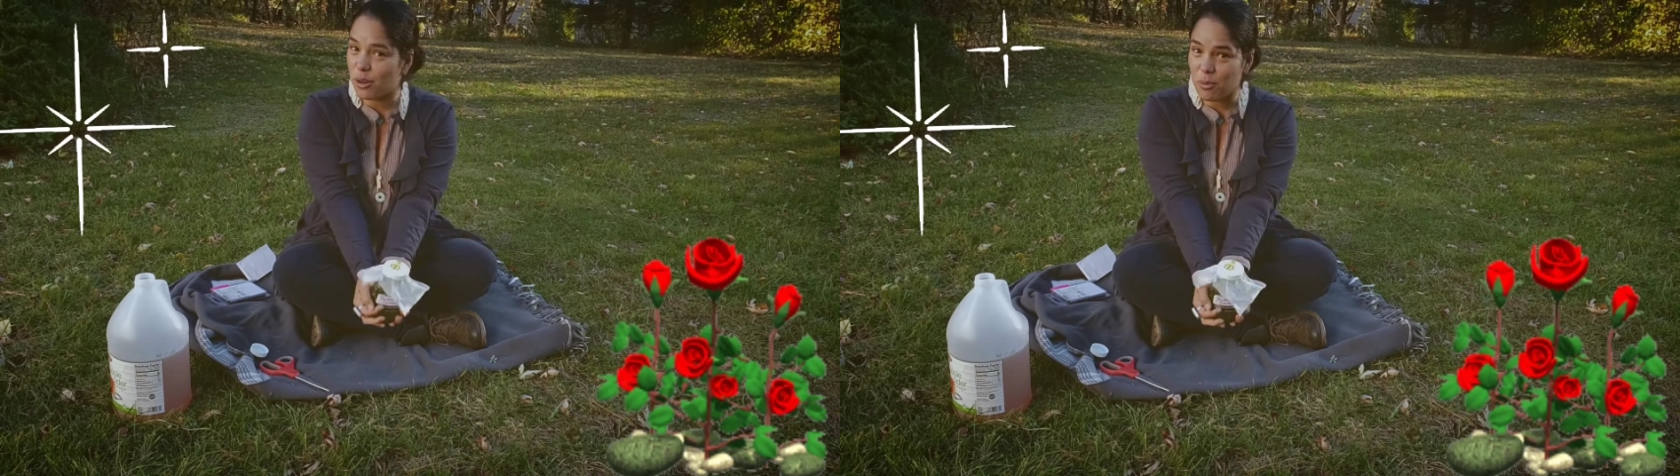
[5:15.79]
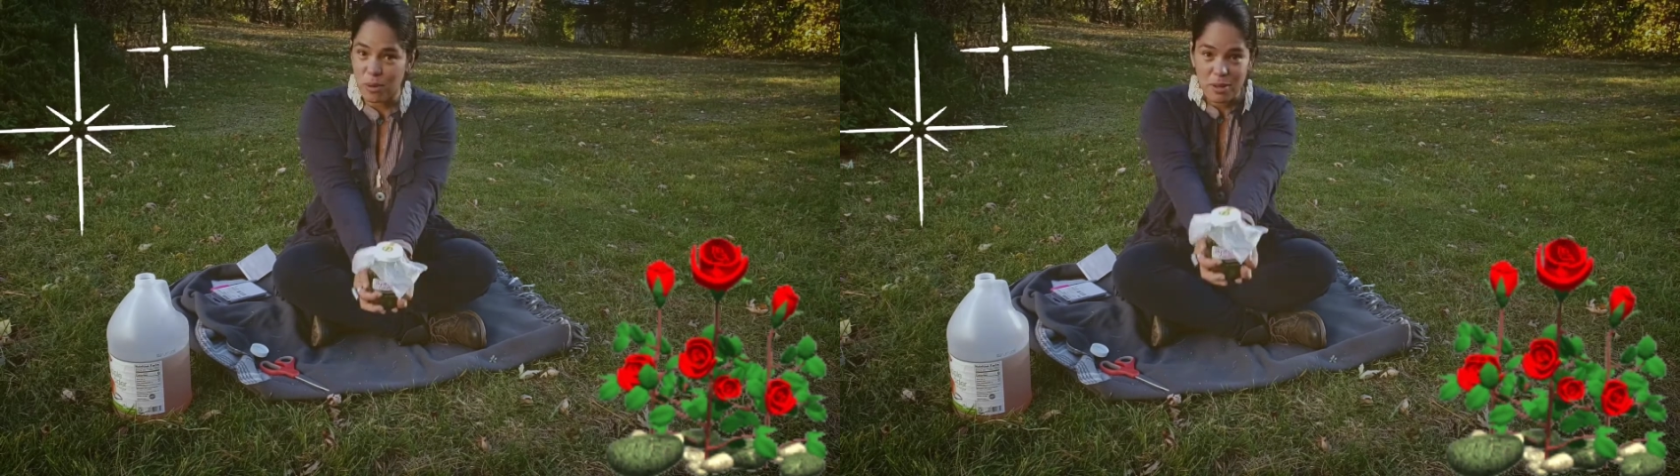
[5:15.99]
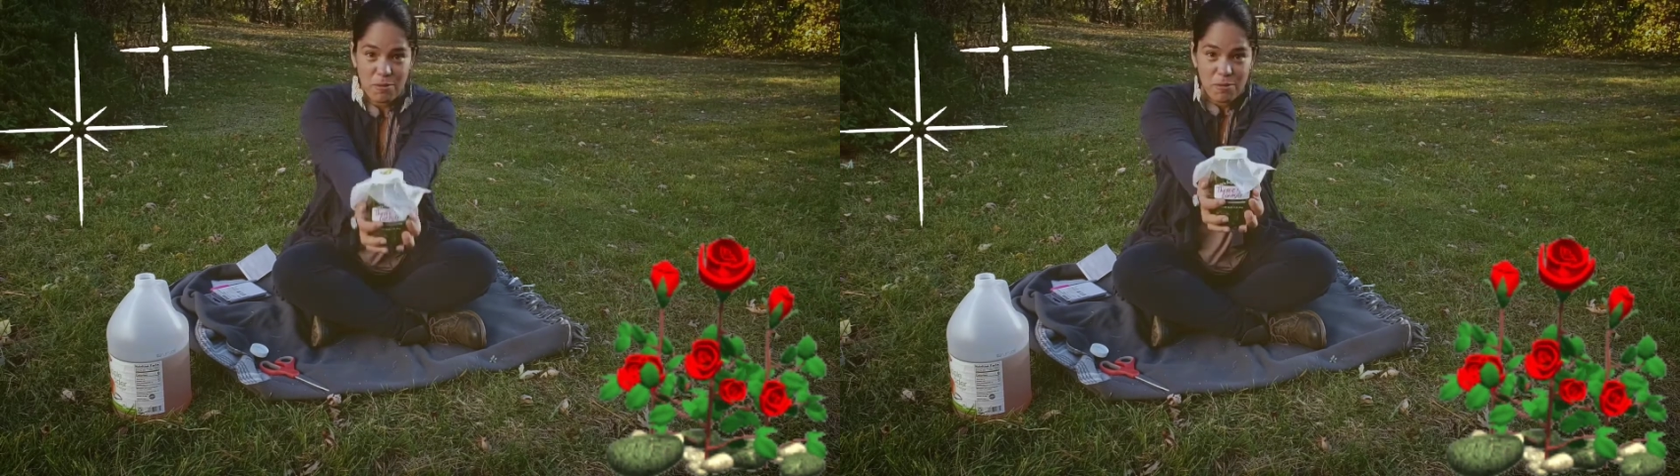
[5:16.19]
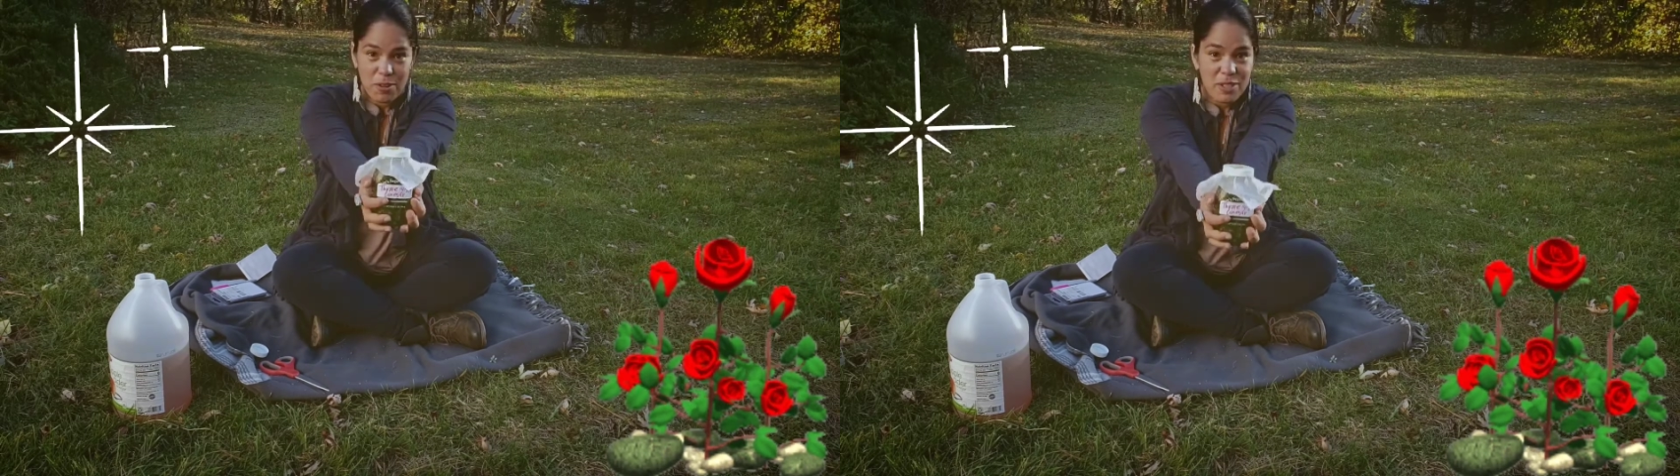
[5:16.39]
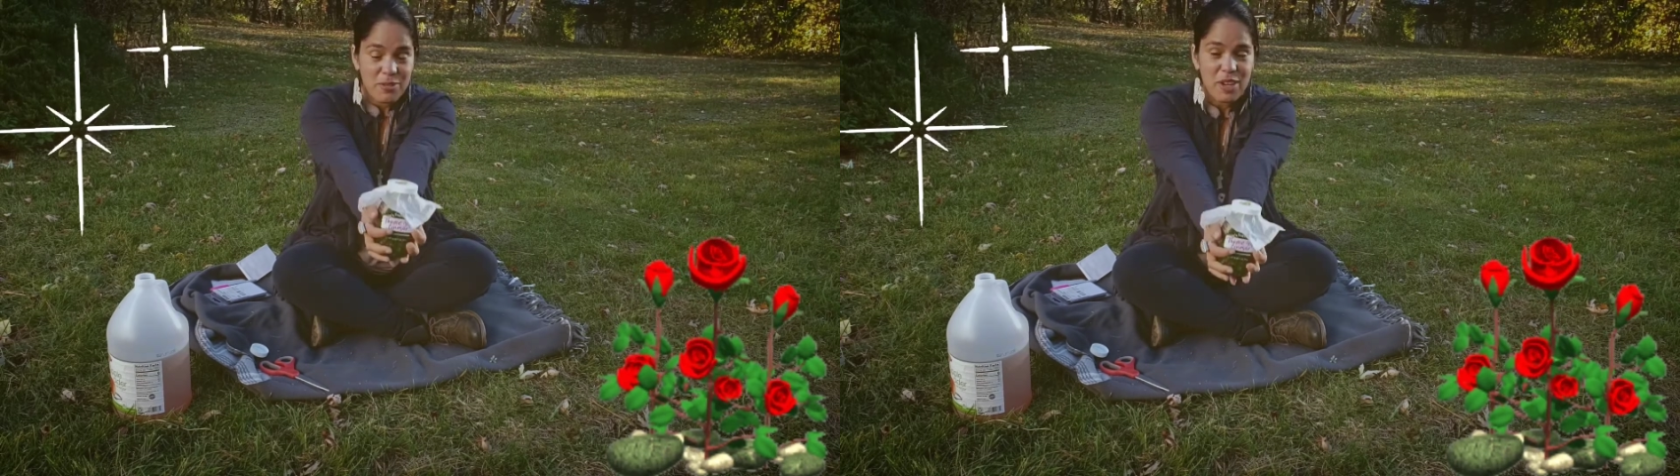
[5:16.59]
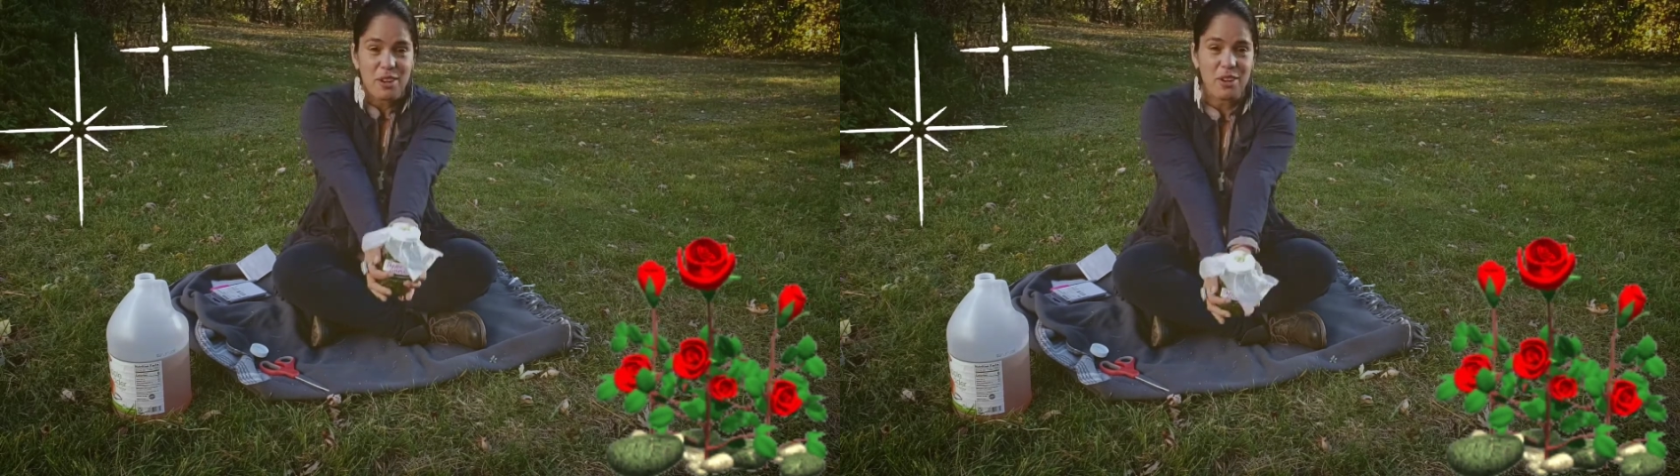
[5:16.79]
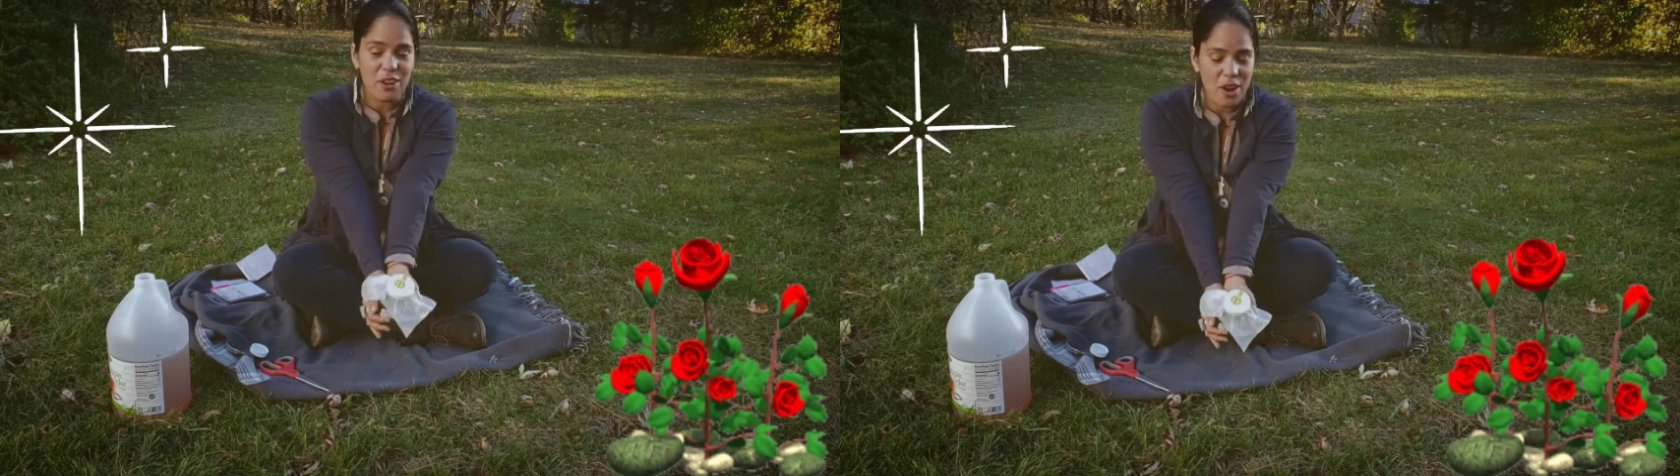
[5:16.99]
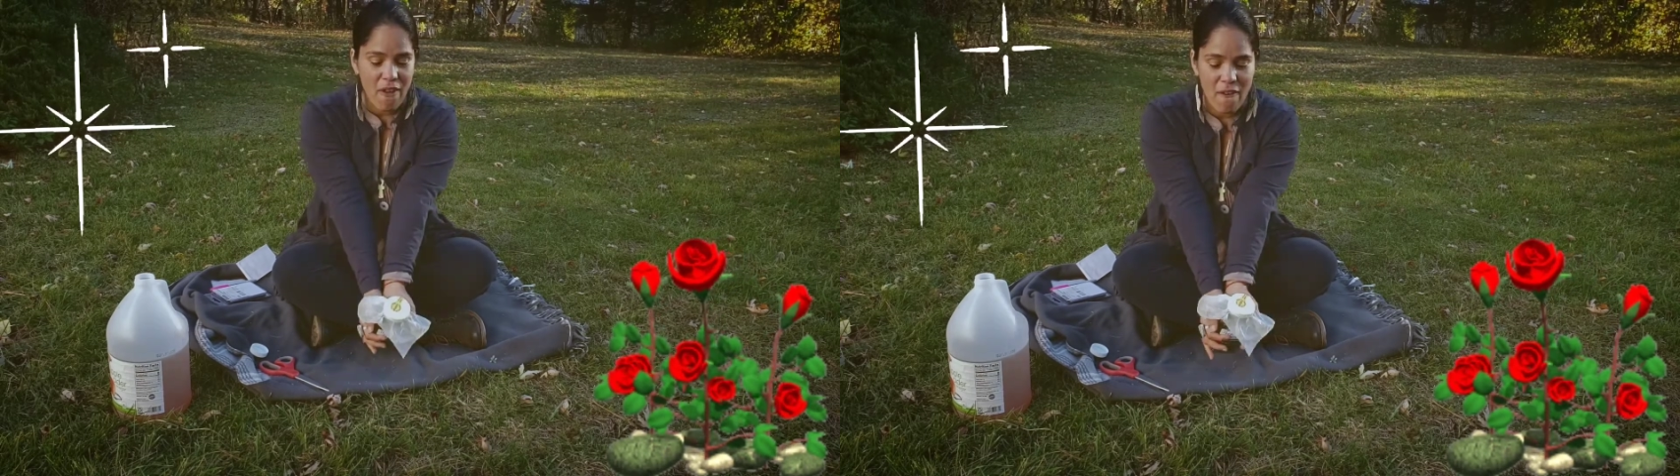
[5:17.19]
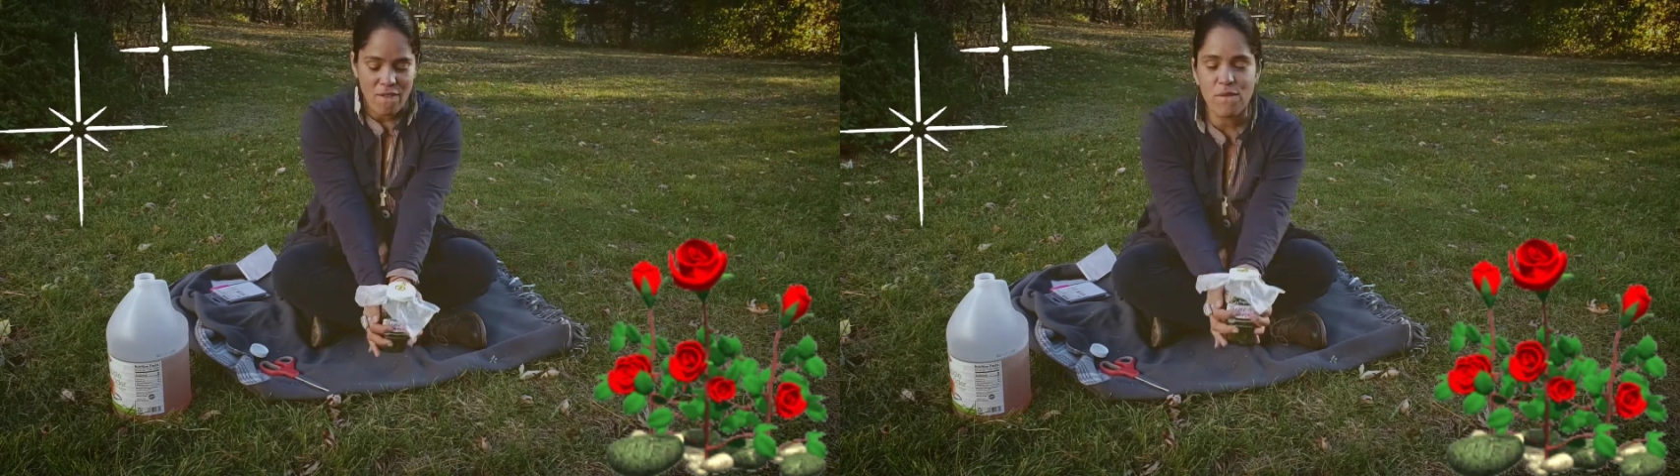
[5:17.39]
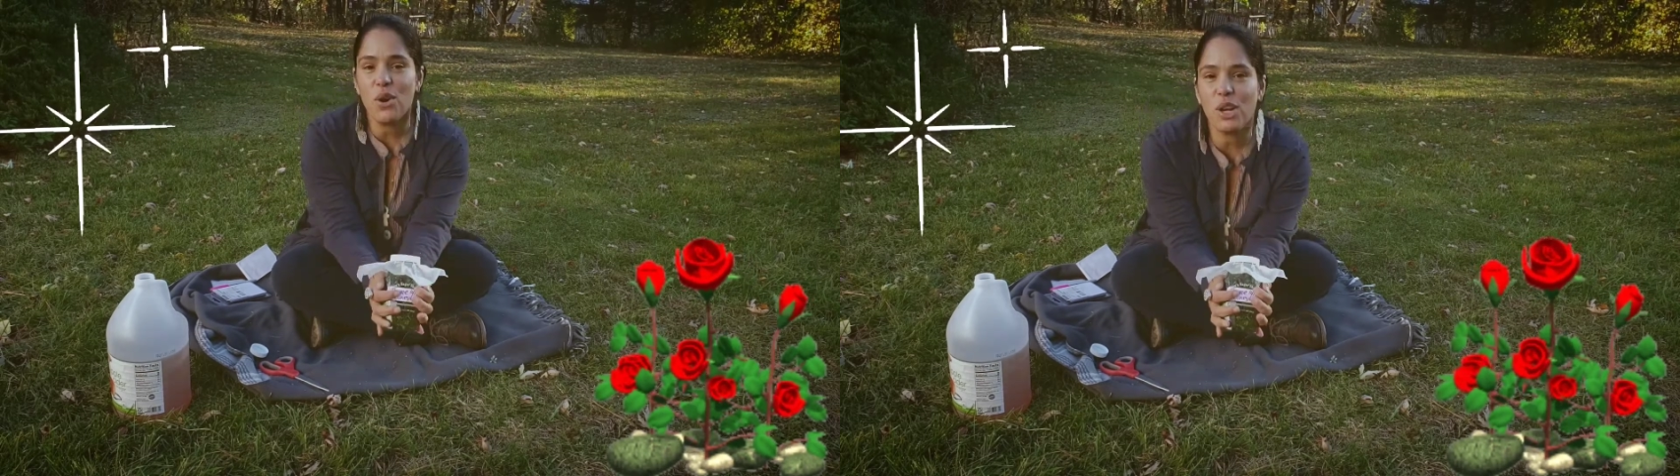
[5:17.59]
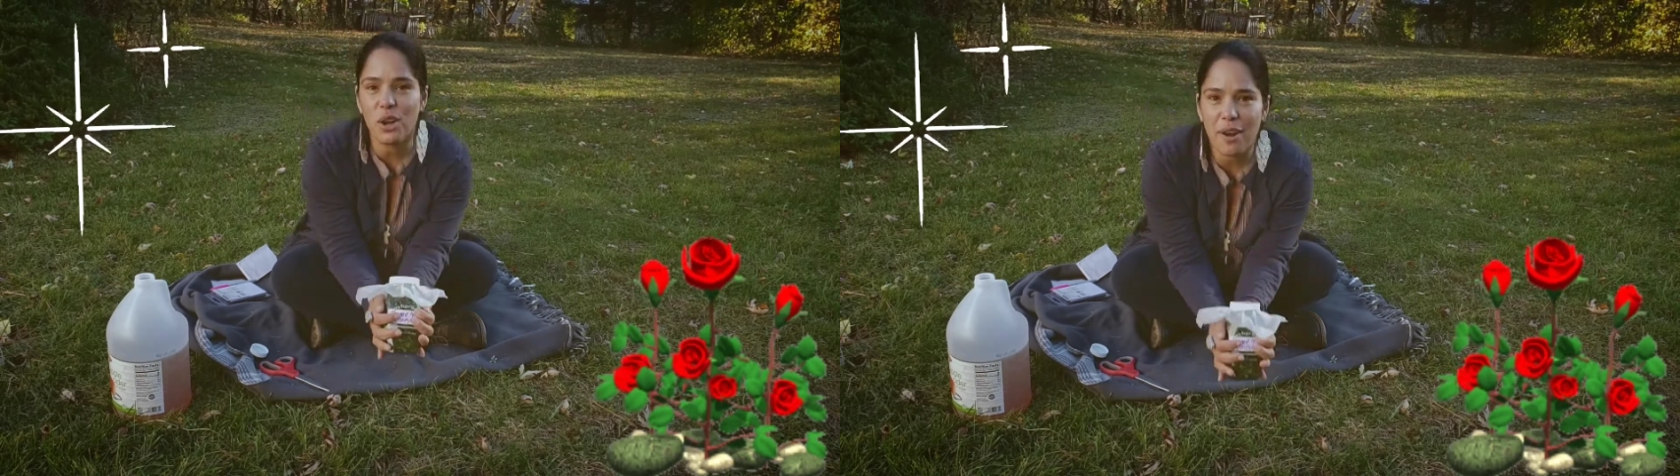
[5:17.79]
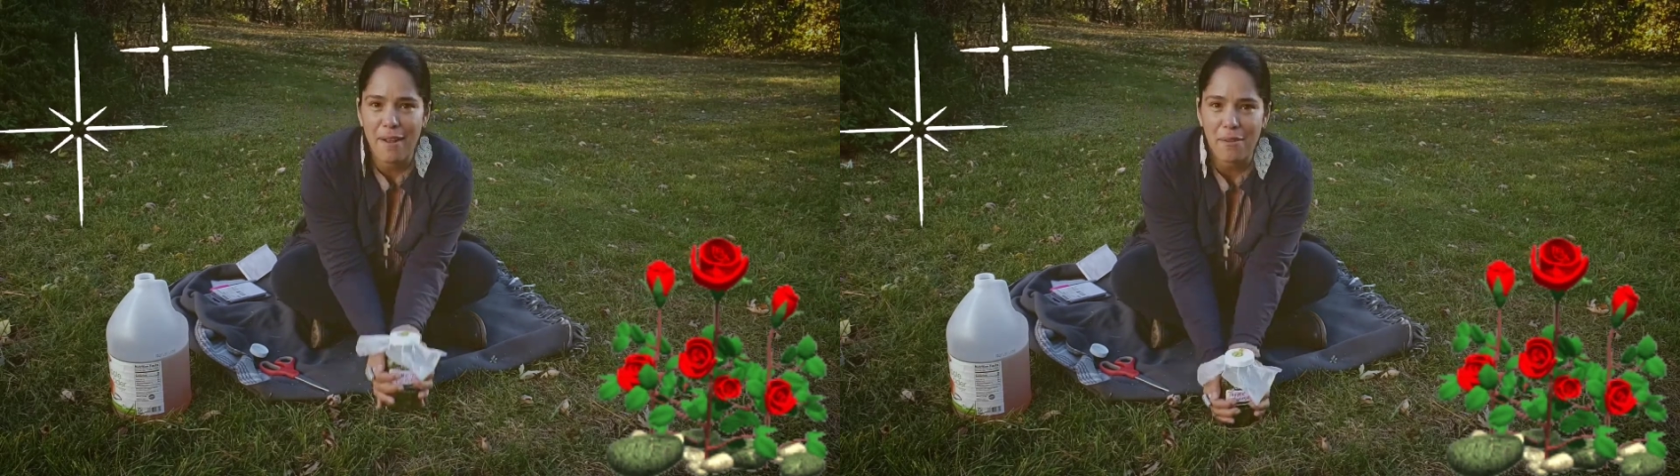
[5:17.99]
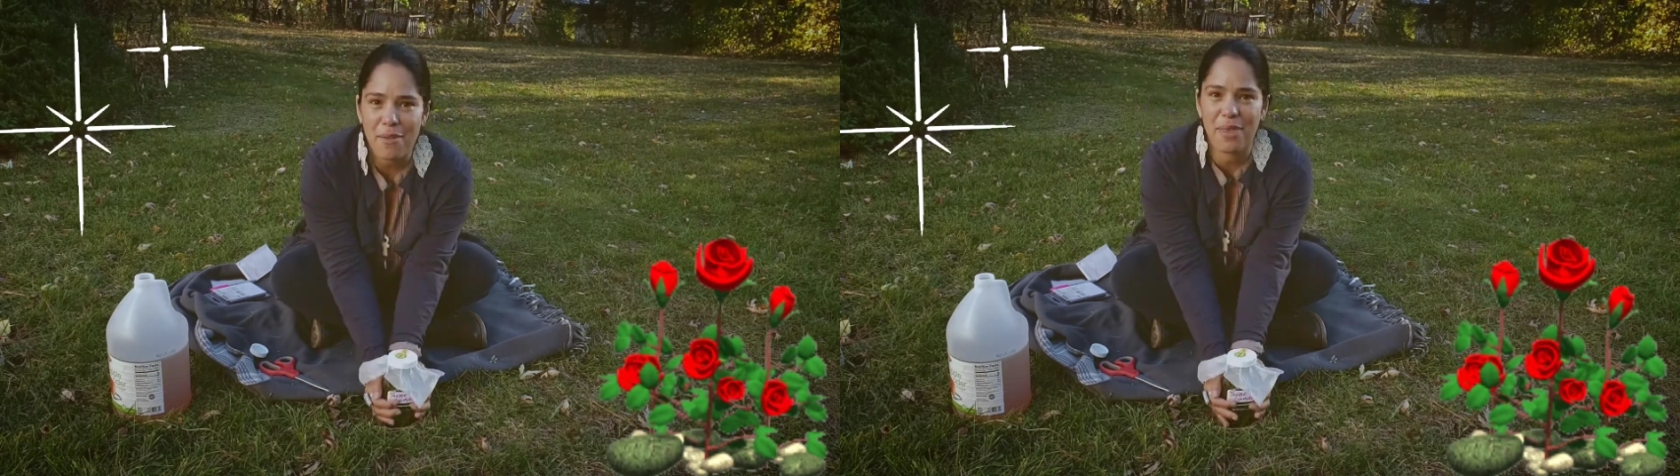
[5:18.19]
herbal infused vinegar for your health.